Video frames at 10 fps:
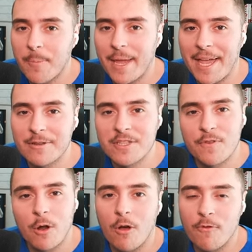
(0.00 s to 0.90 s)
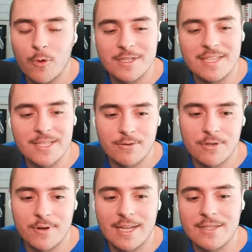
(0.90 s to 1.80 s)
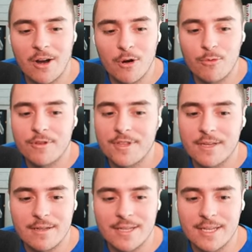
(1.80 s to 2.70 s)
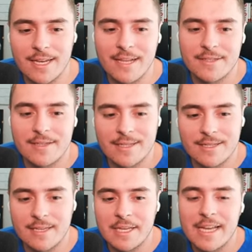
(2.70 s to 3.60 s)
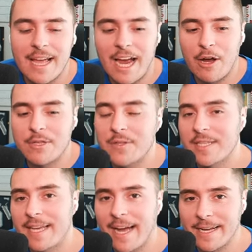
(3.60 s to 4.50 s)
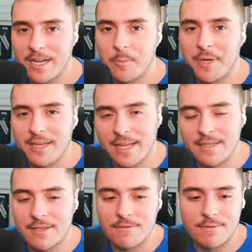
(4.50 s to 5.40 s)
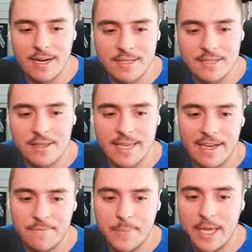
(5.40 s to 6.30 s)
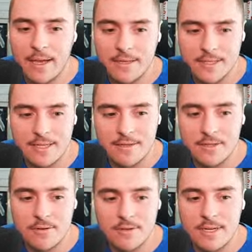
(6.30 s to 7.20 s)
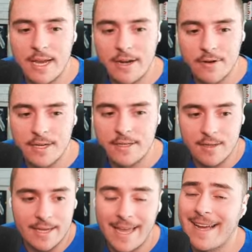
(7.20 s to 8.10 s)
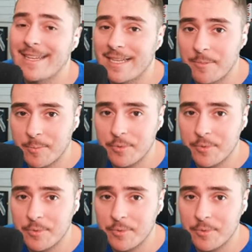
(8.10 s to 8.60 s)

the panels for all 14 school grades are really clean, as you can see how you stack up against the rest of the FBS in certain areas like academic